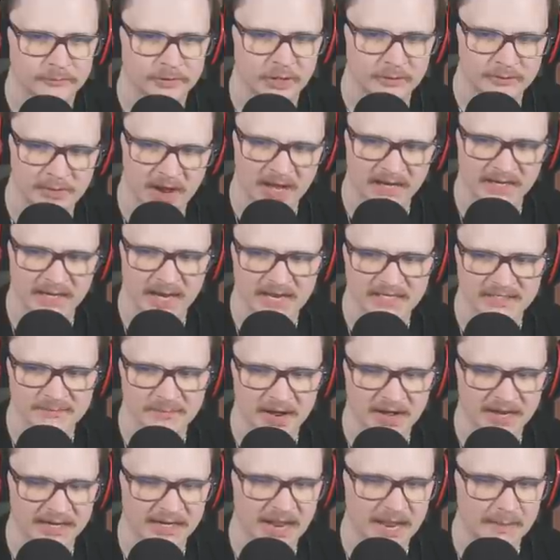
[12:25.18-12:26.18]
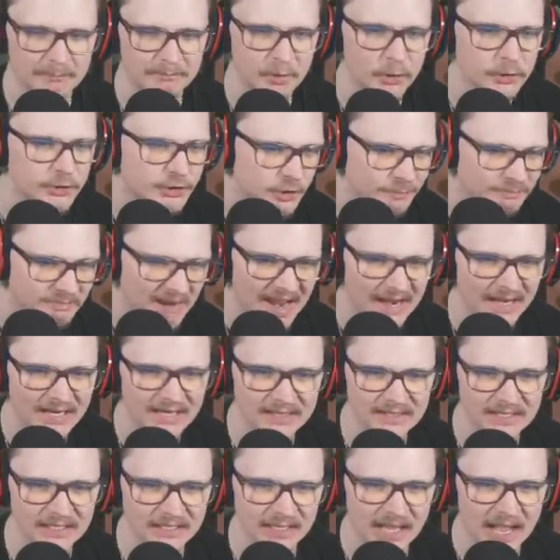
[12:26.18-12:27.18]
Come on, Yasmani. I put you back
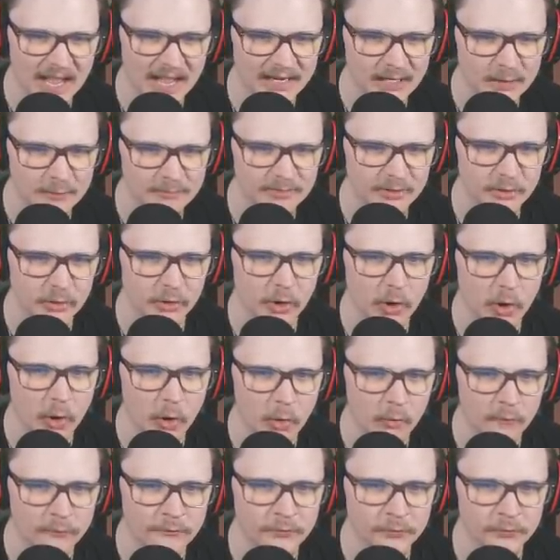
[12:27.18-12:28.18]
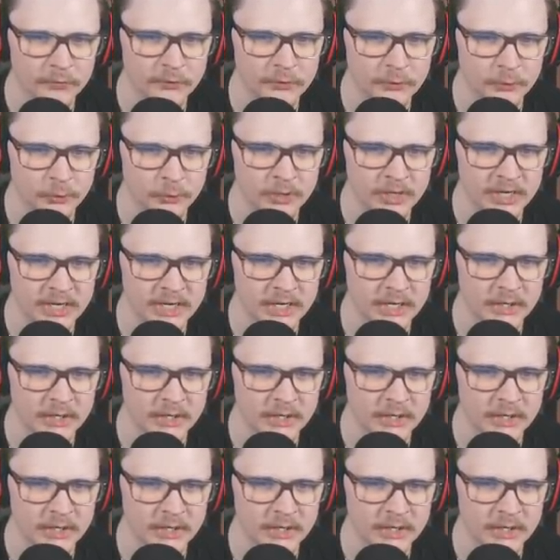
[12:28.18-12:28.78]
in the lineup. You're 0 for 3.